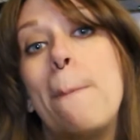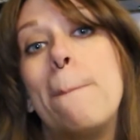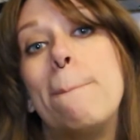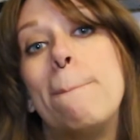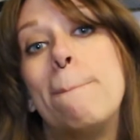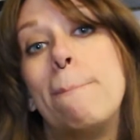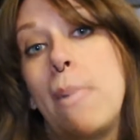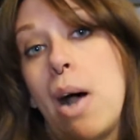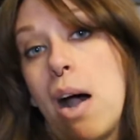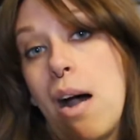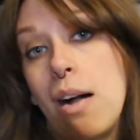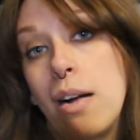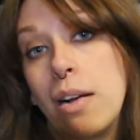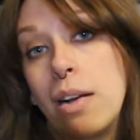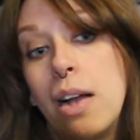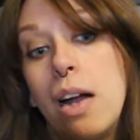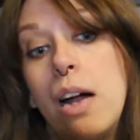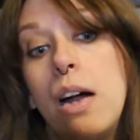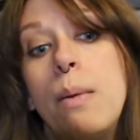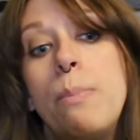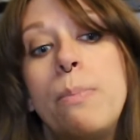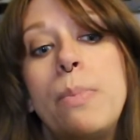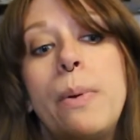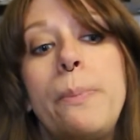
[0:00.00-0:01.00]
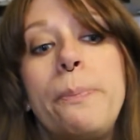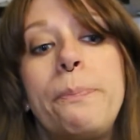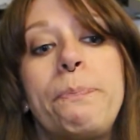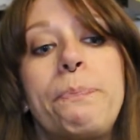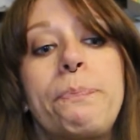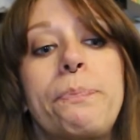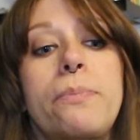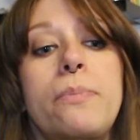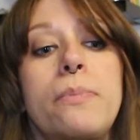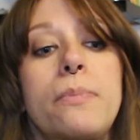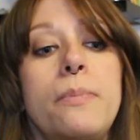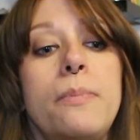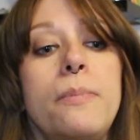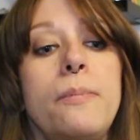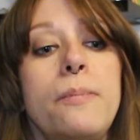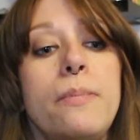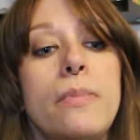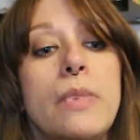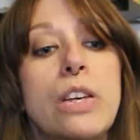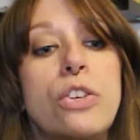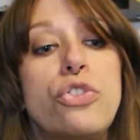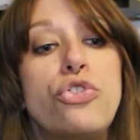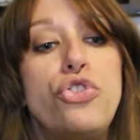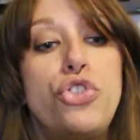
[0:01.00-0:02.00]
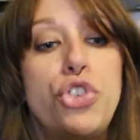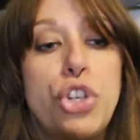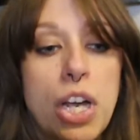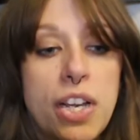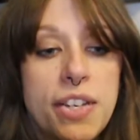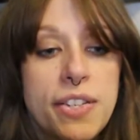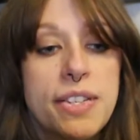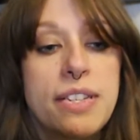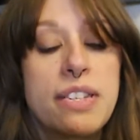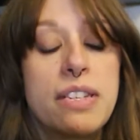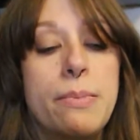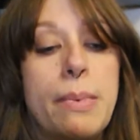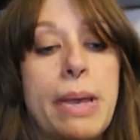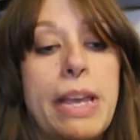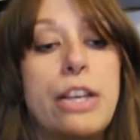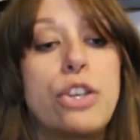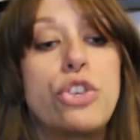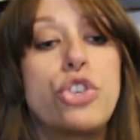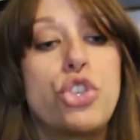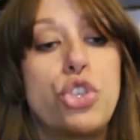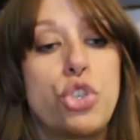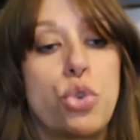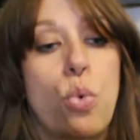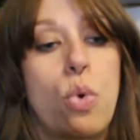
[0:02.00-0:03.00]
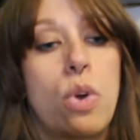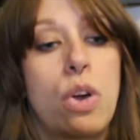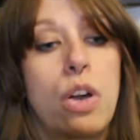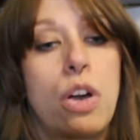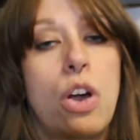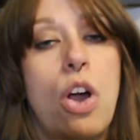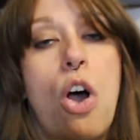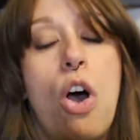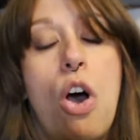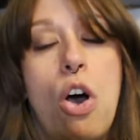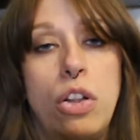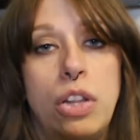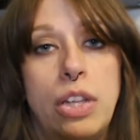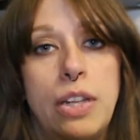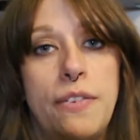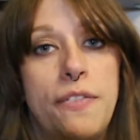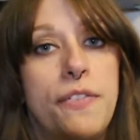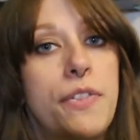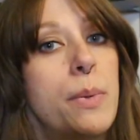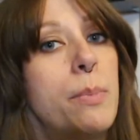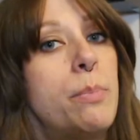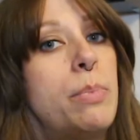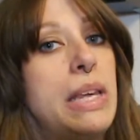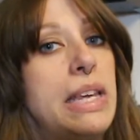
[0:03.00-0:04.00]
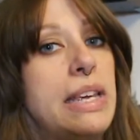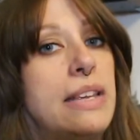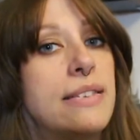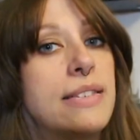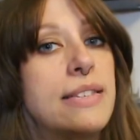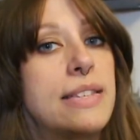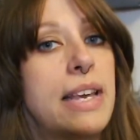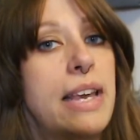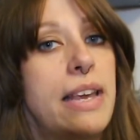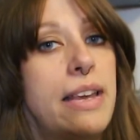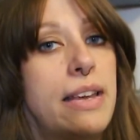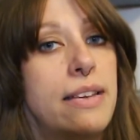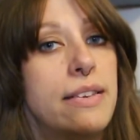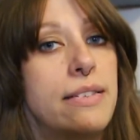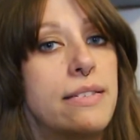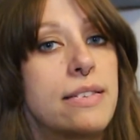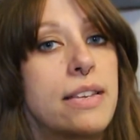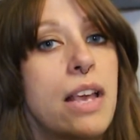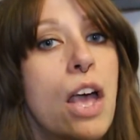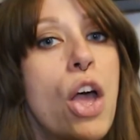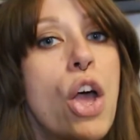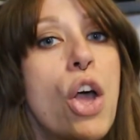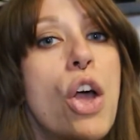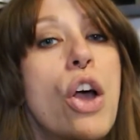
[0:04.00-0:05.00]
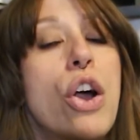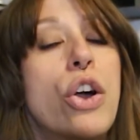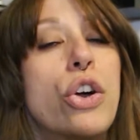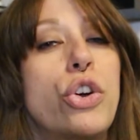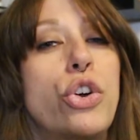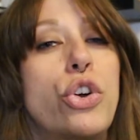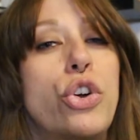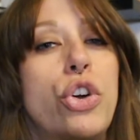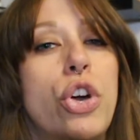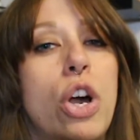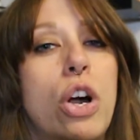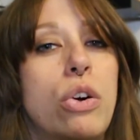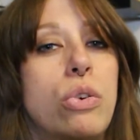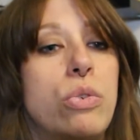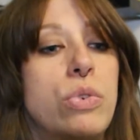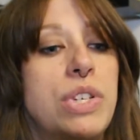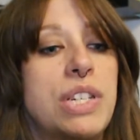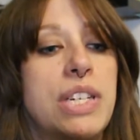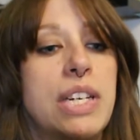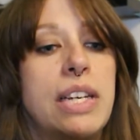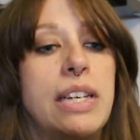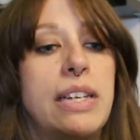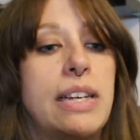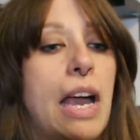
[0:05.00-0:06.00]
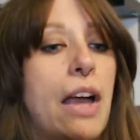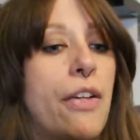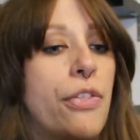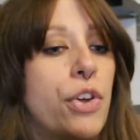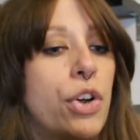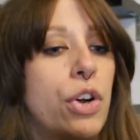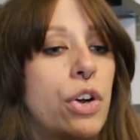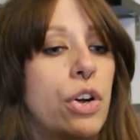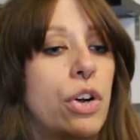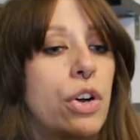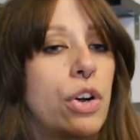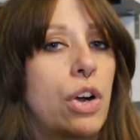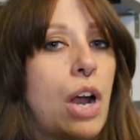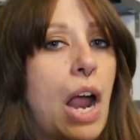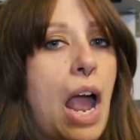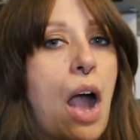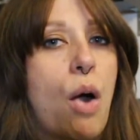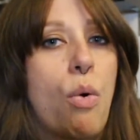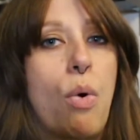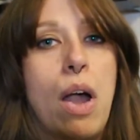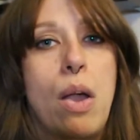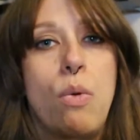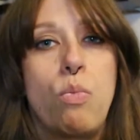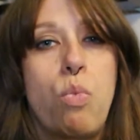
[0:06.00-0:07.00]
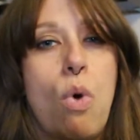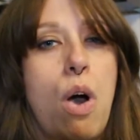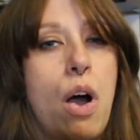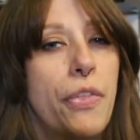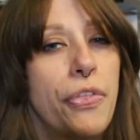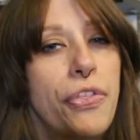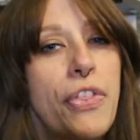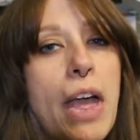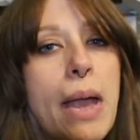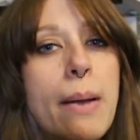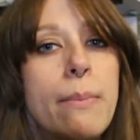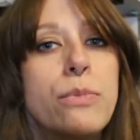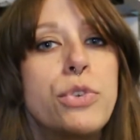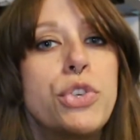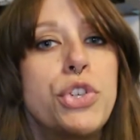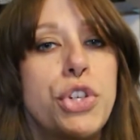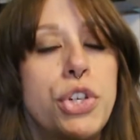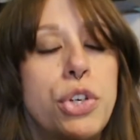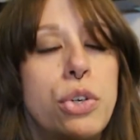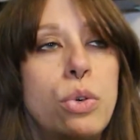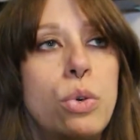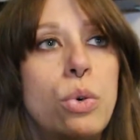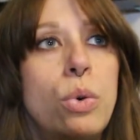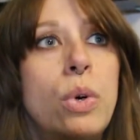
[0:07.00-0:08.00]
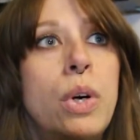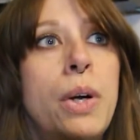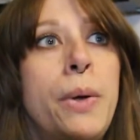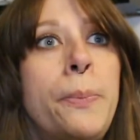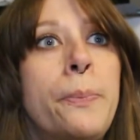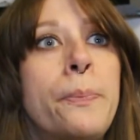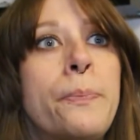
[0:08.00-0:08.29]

mock-up just to make sure all of the pieces go together how I want them to,